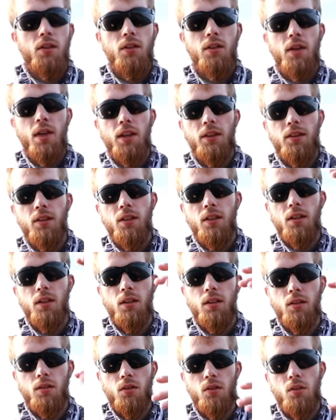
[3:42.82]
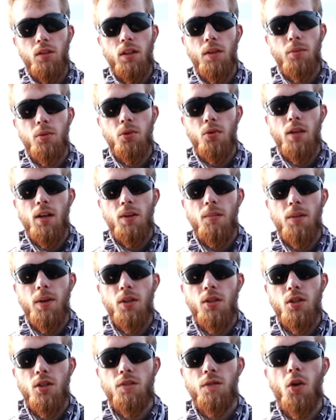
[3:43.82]
you got the lipless
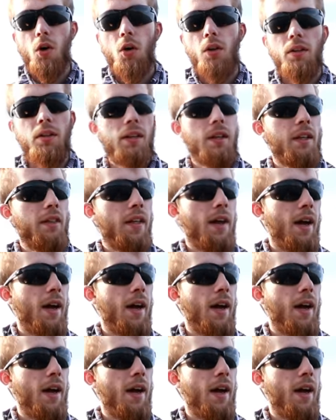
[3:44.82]
crankbait just falling like